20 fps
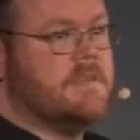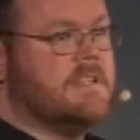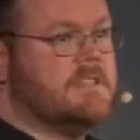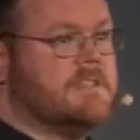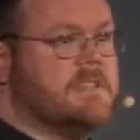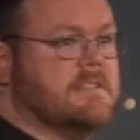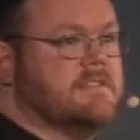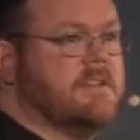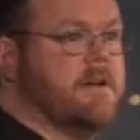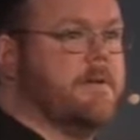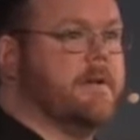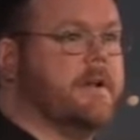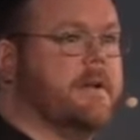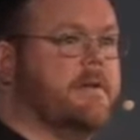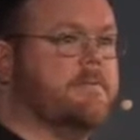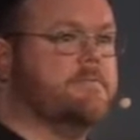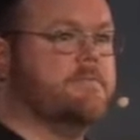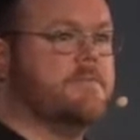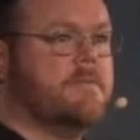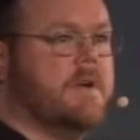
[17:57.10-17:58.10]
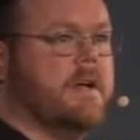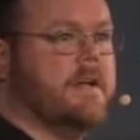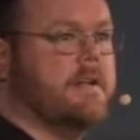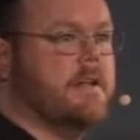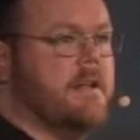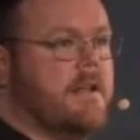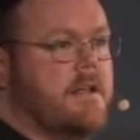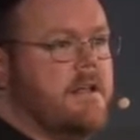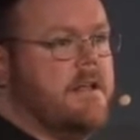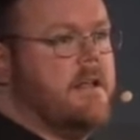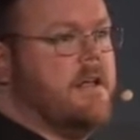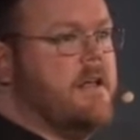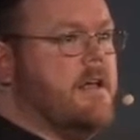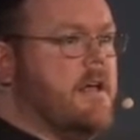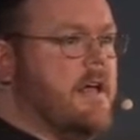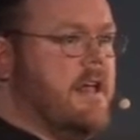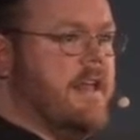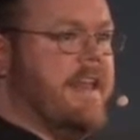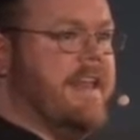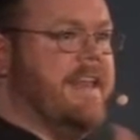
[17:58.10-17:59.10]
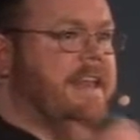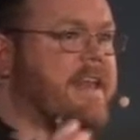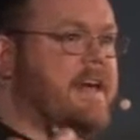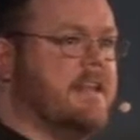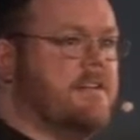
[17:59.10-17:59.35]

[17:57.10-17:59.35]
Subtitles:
thing's going on, right? None